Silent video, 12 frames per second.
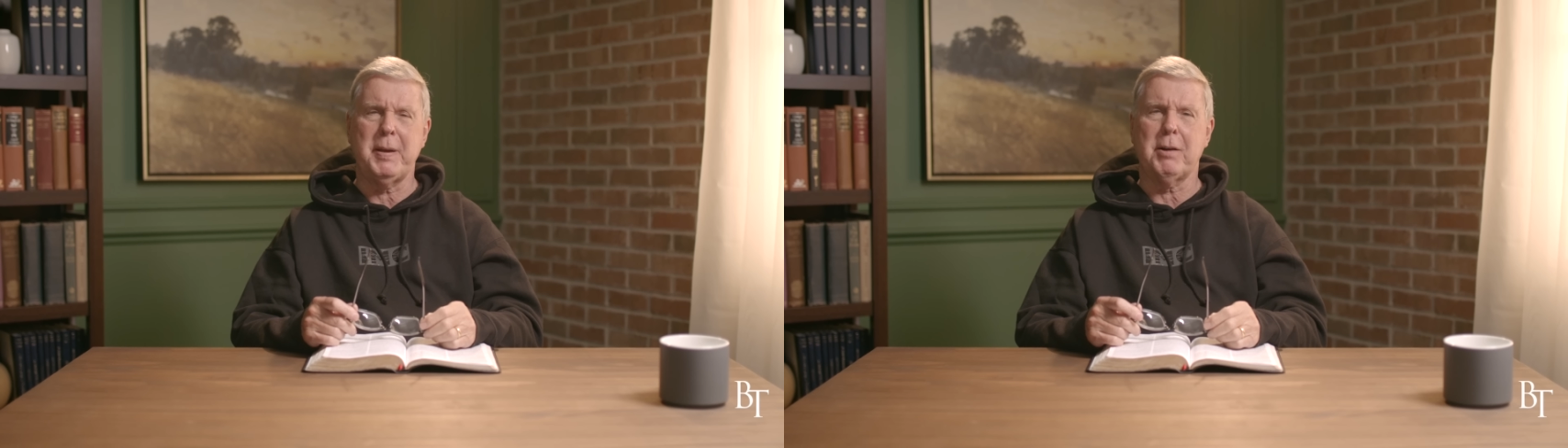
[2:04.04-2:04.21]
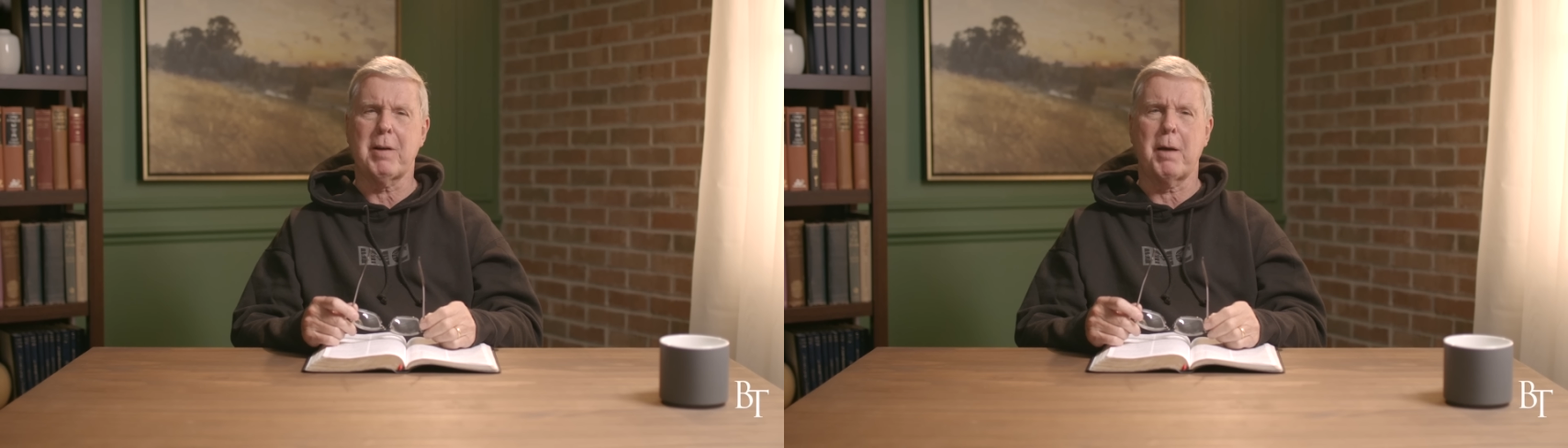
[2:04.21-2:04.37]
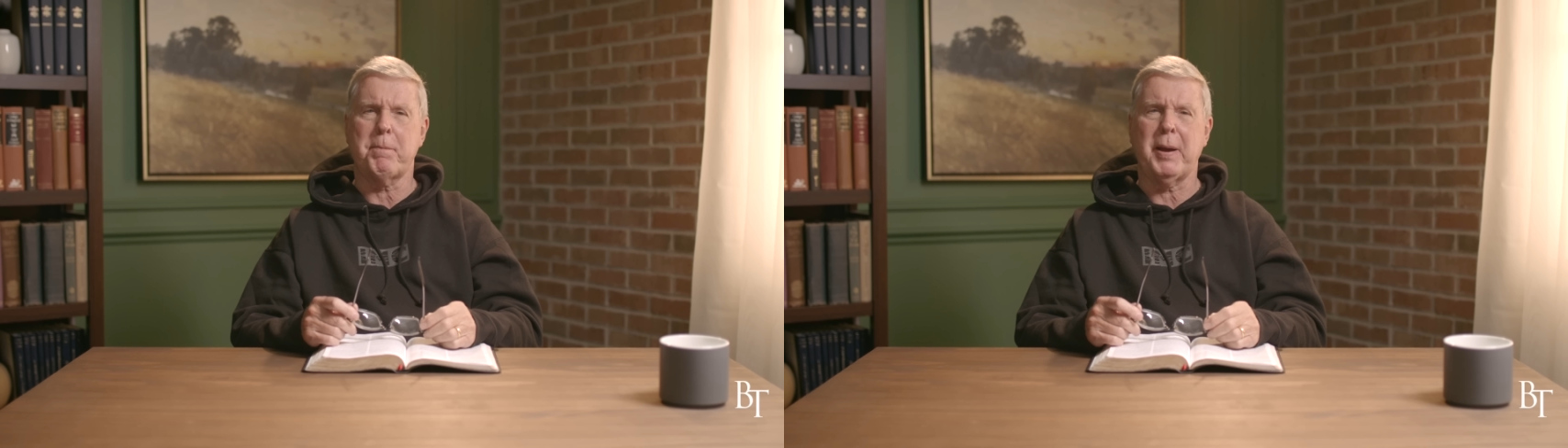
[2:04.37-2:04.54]
be
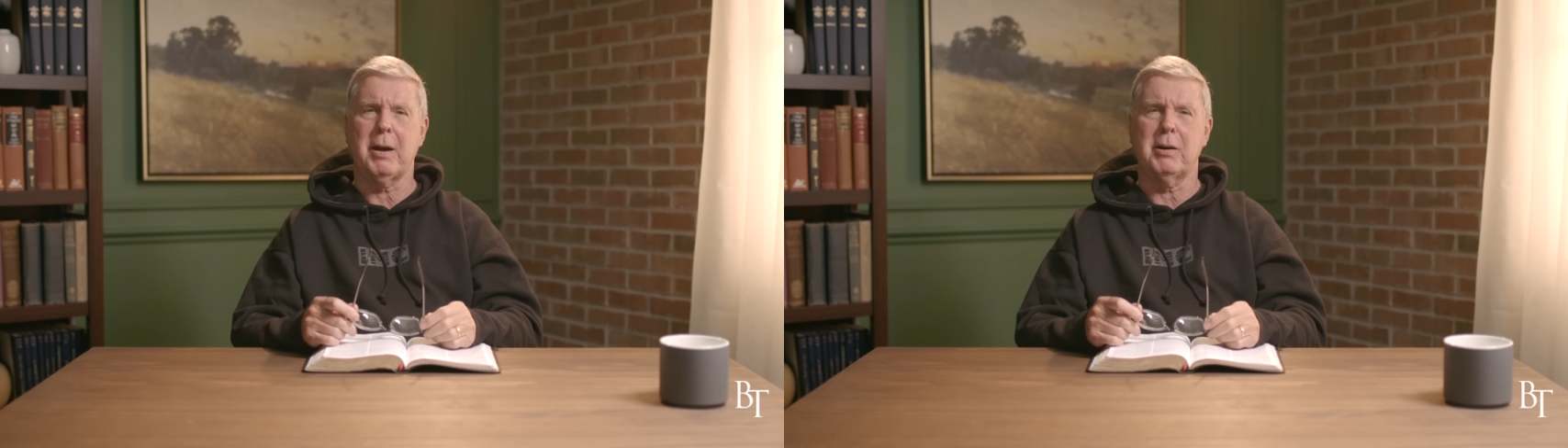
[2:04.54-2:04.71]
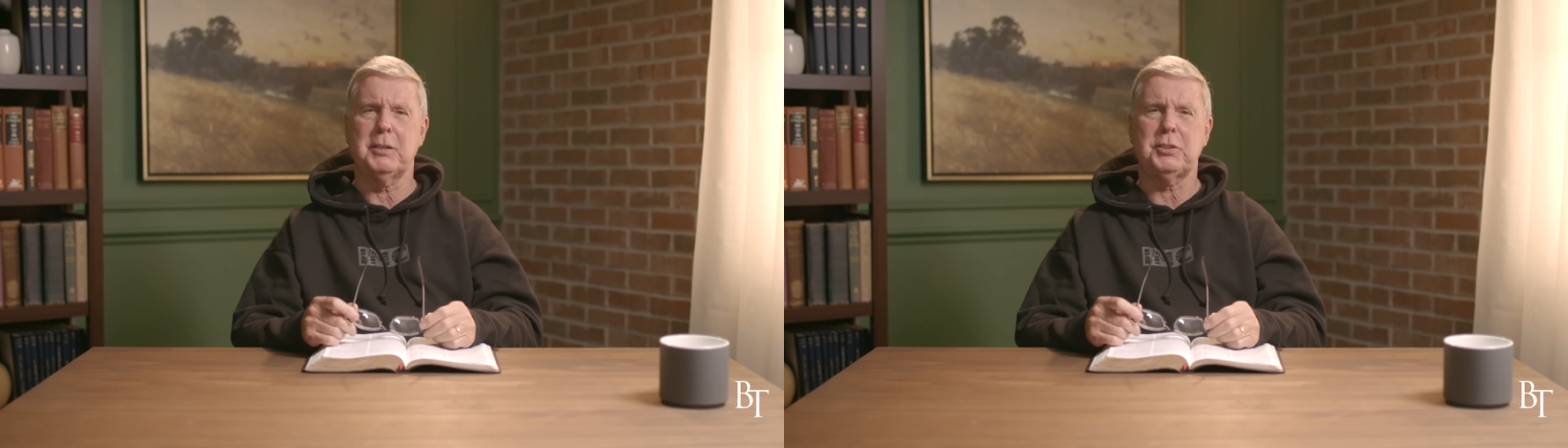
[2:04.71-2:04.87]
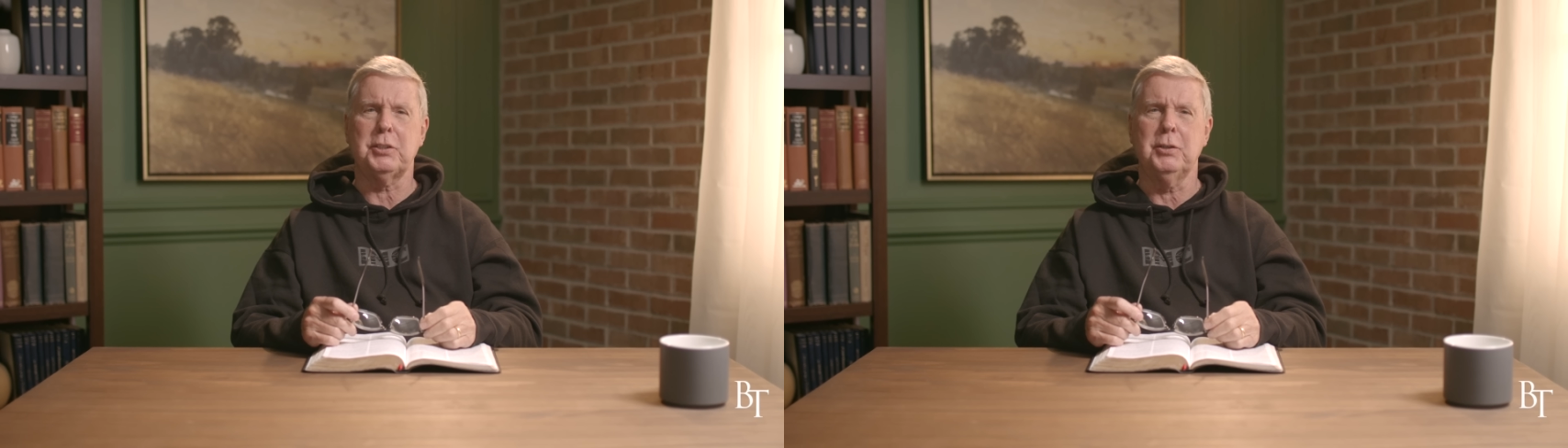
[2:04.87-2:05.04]
around
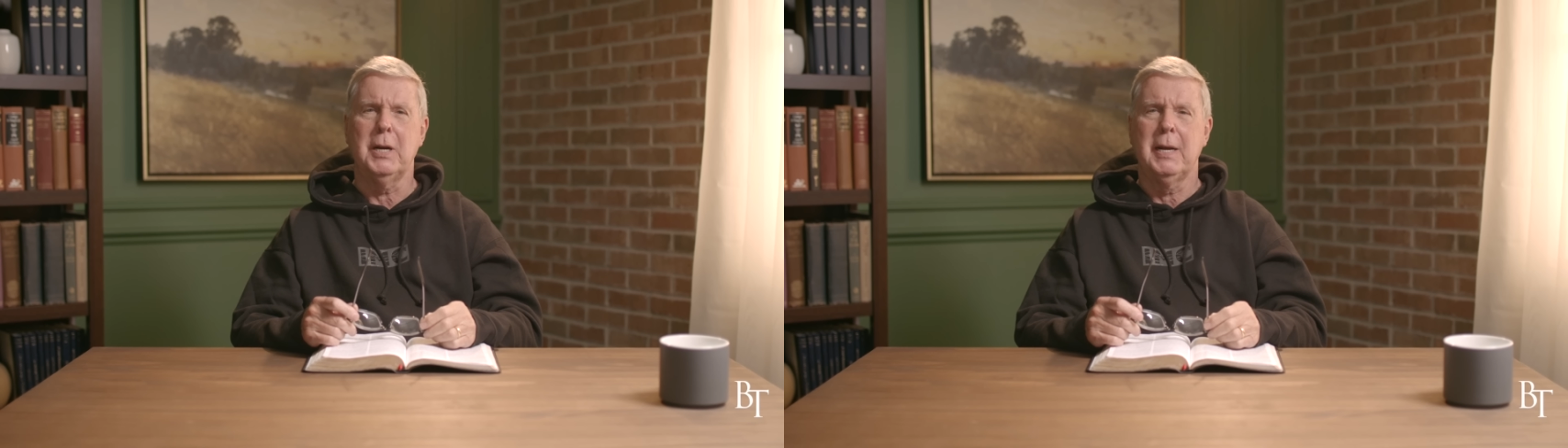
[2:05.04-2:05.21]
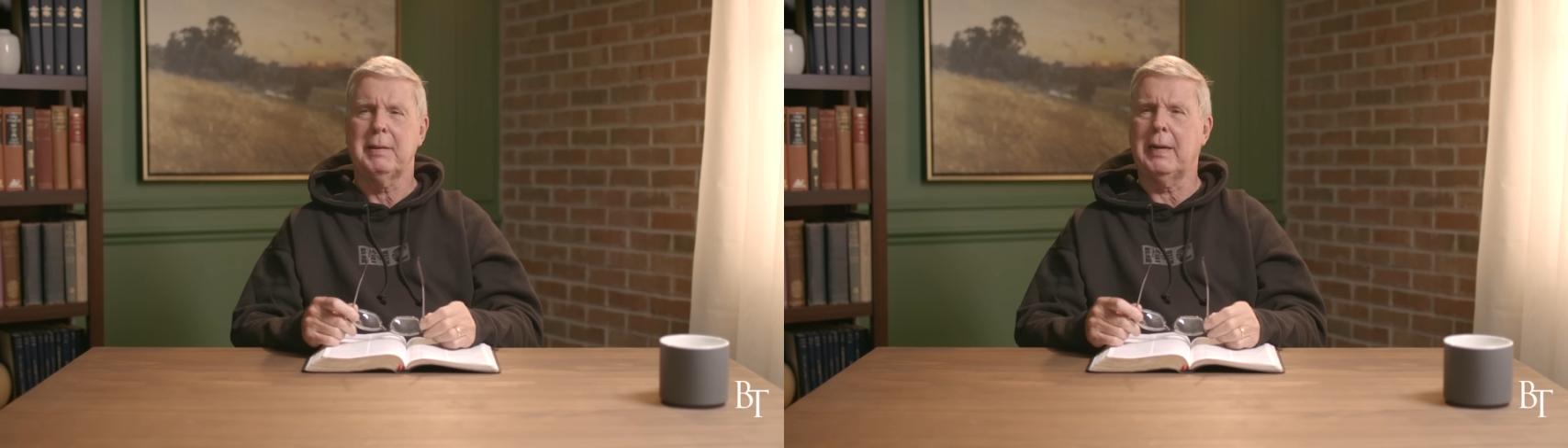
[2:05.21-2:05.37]
parents who